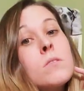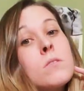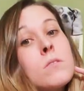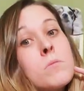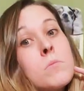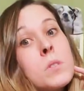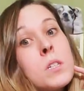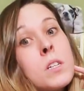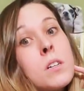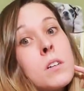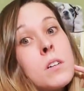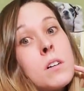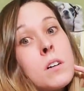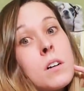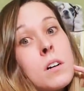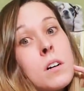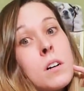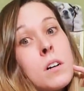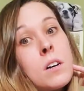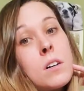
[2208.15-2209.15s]
Oh my
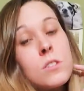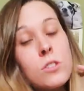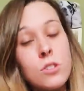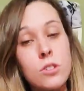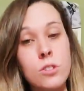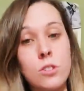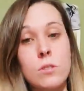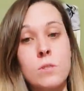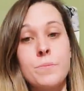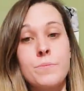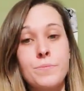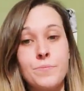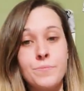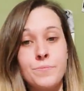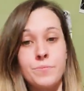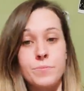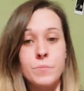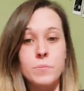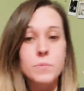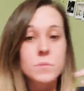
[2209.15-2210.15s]
gosh,
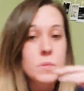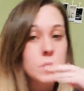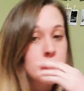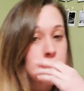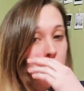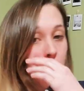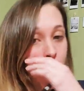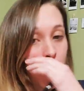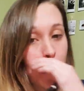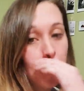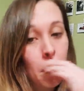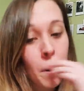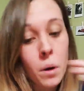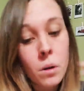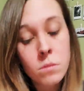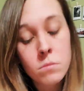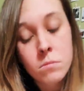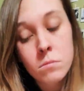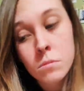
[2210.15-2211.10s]
it's terrible.